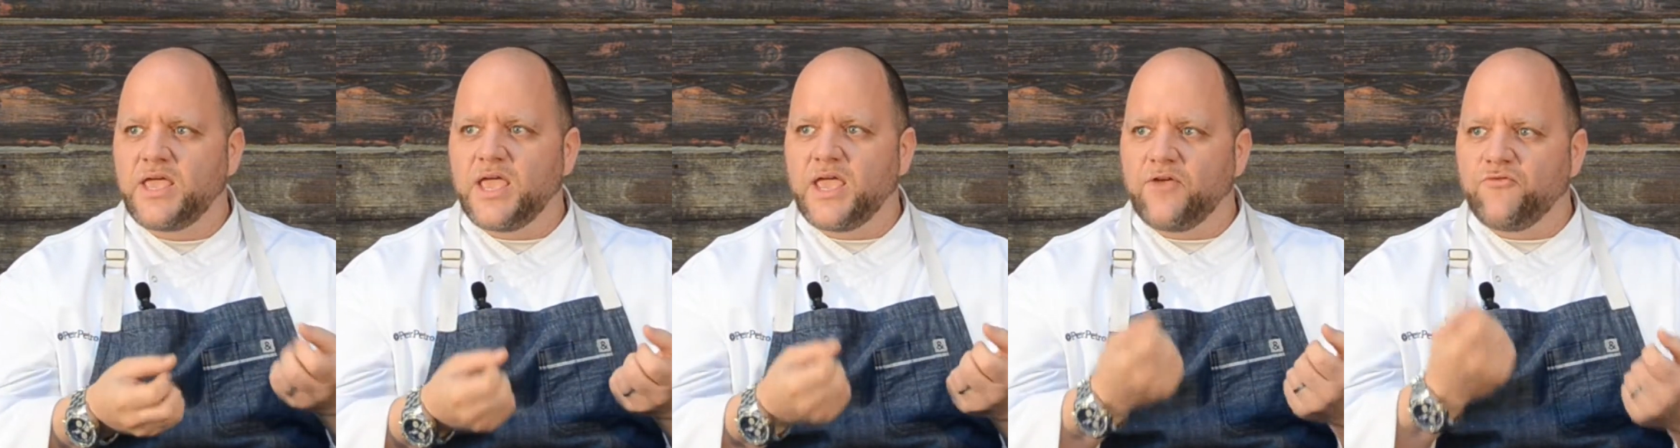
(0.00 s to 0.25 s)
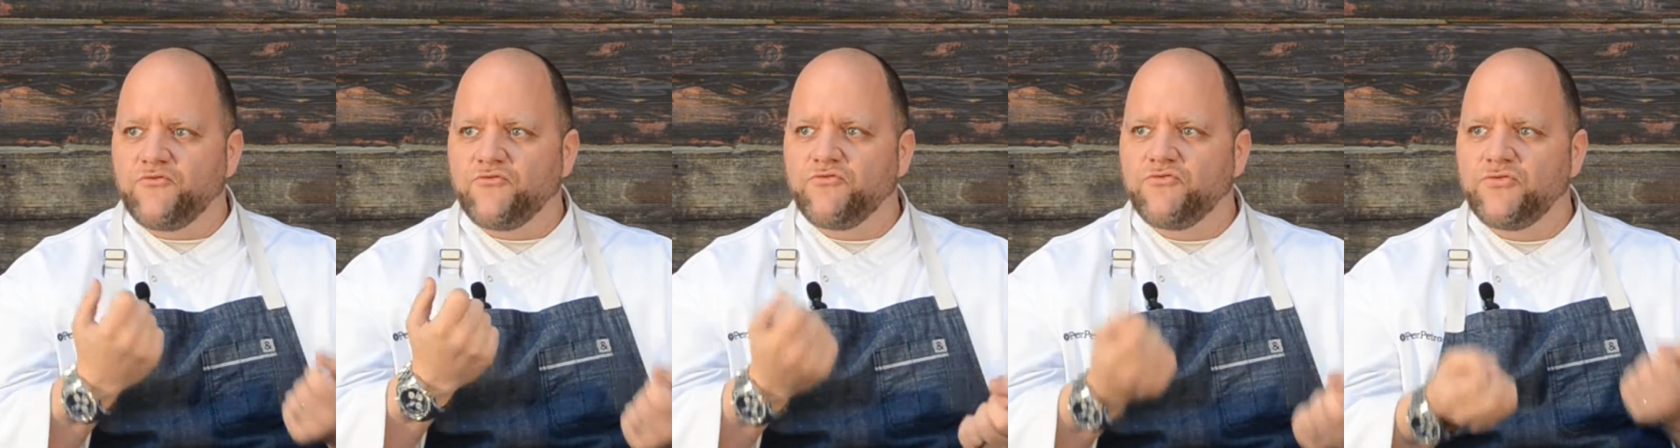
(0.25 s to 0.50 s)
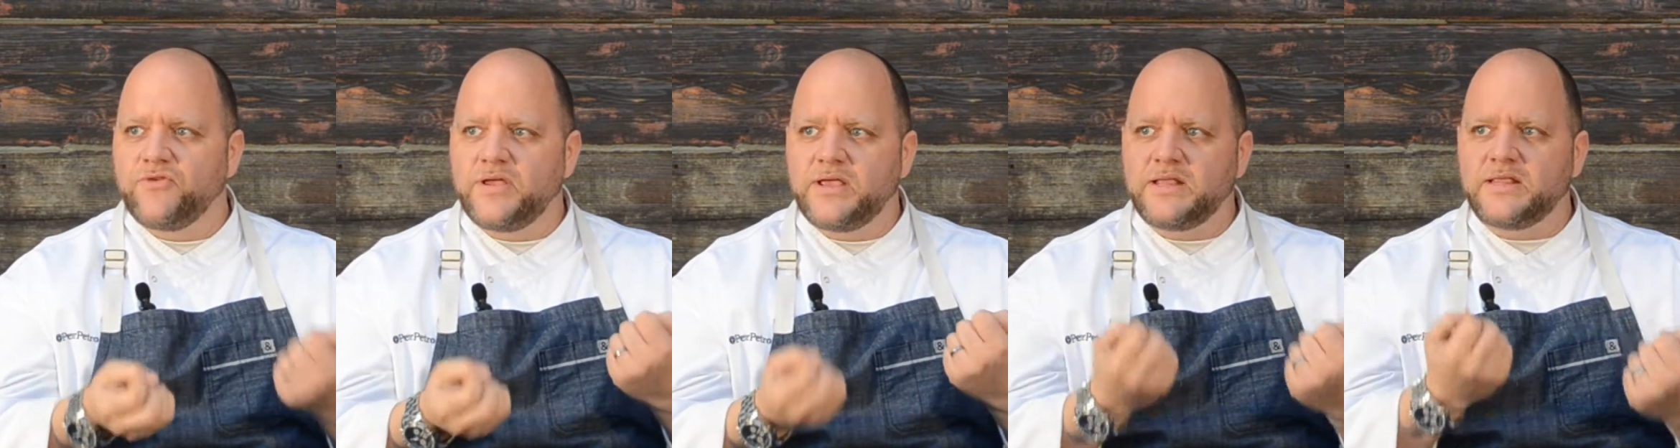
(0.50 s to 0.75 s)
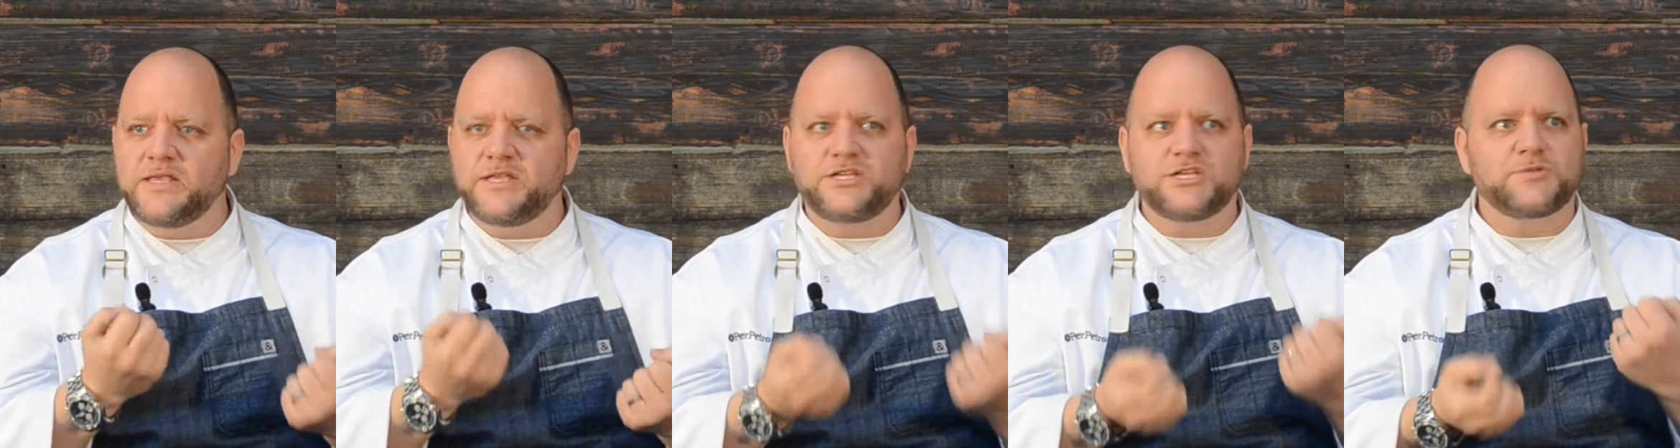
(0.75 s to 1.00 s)
it
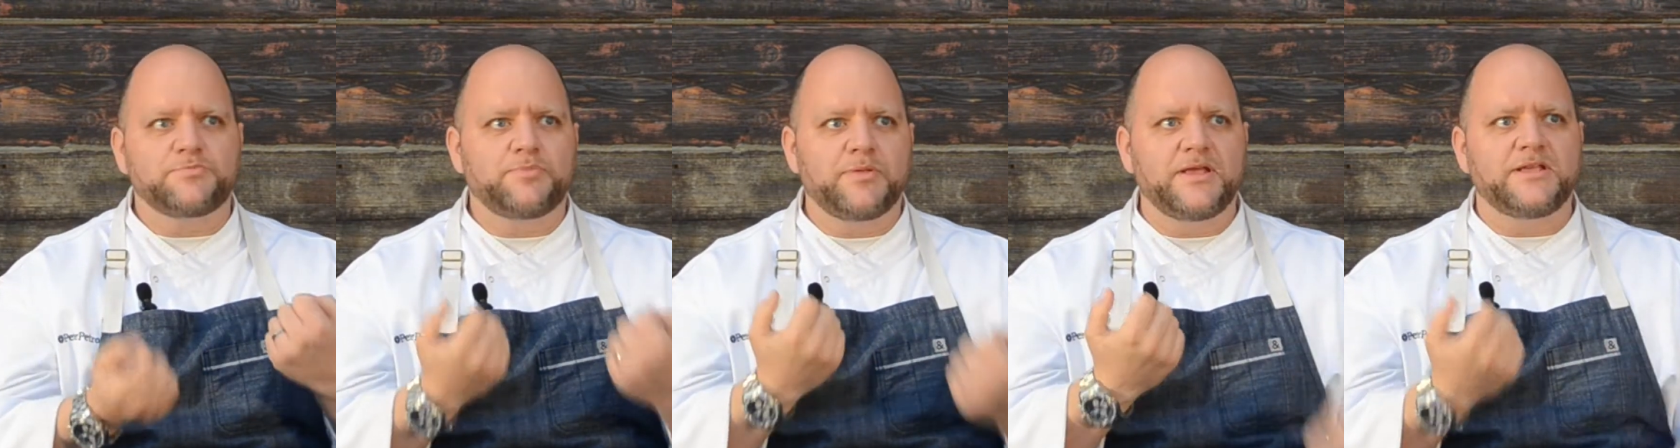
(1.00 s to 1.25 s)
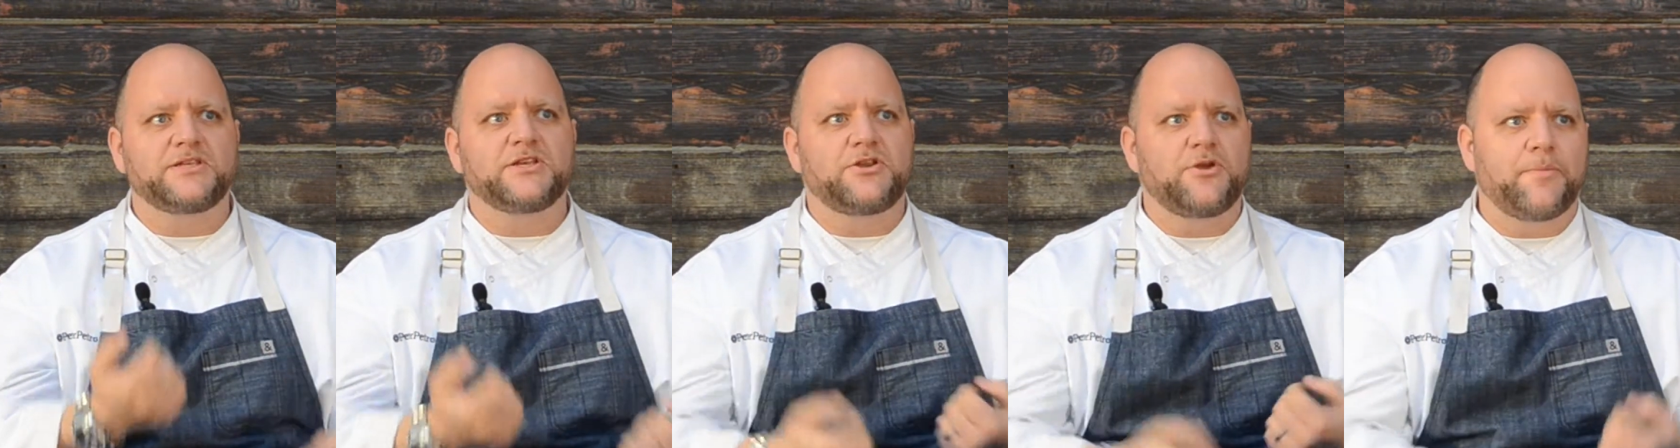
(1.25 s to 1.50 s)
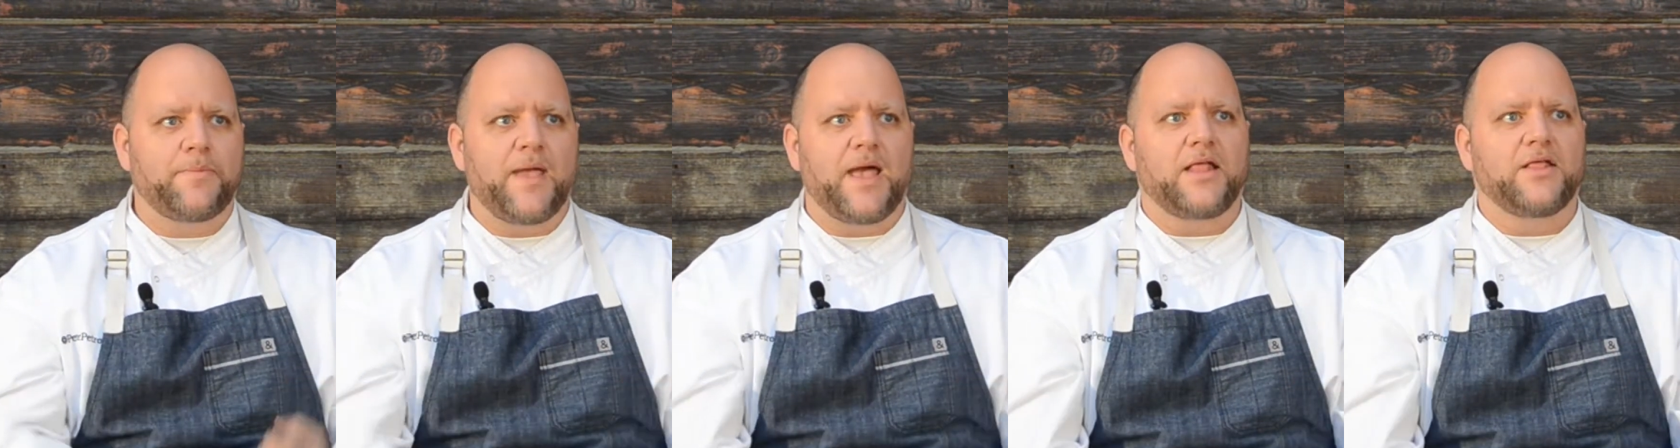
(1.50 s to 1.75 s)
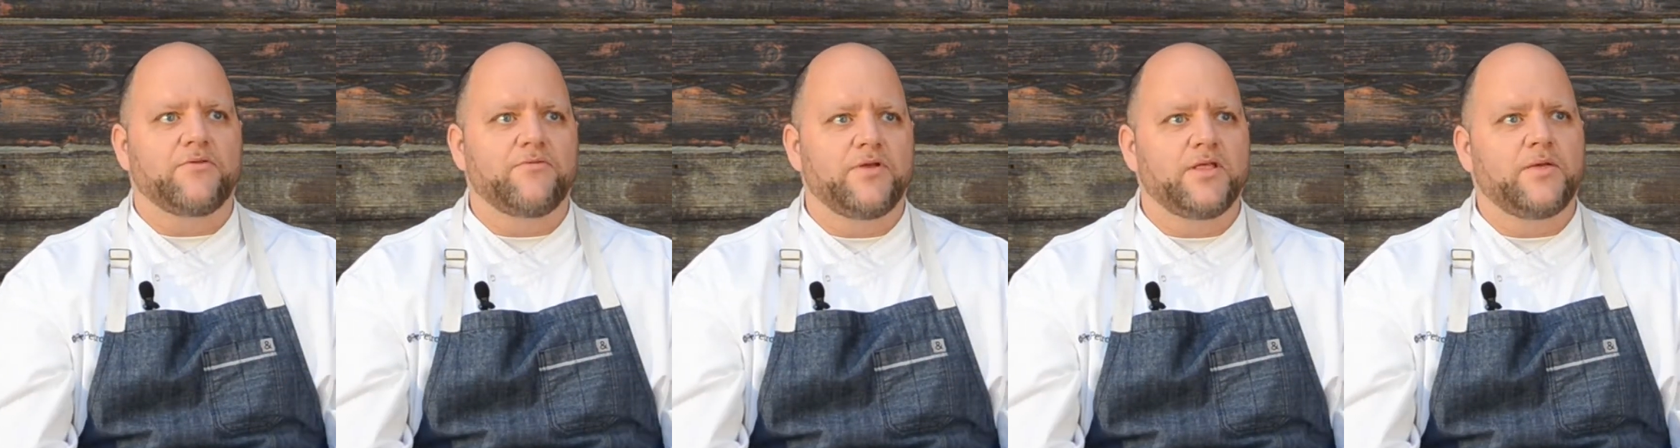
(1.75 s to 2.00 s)
really just plays on your
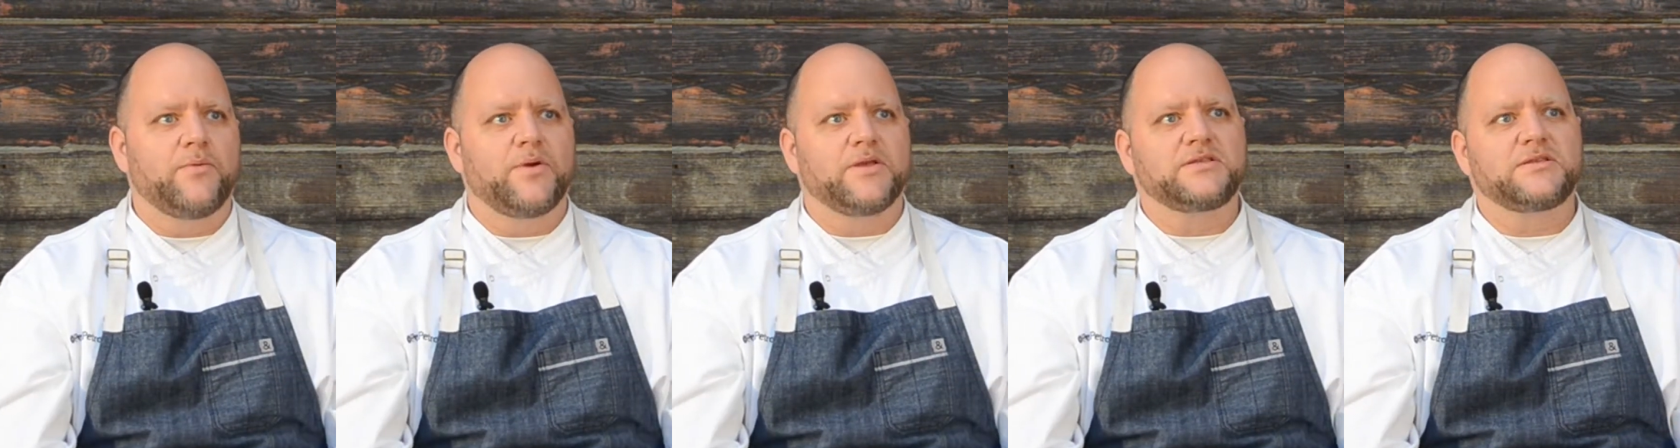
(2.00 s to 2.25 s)
palate really well.